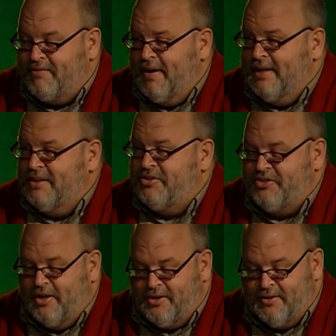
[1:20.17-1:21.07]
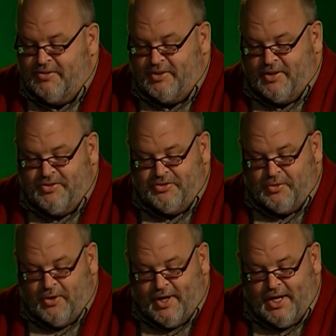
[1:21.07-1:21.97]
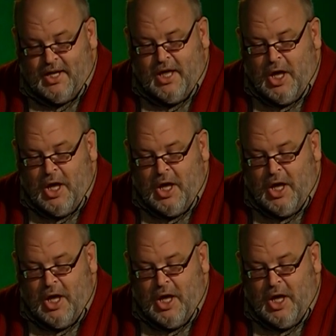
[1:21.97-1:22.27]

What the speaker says: violence shelter is a good story,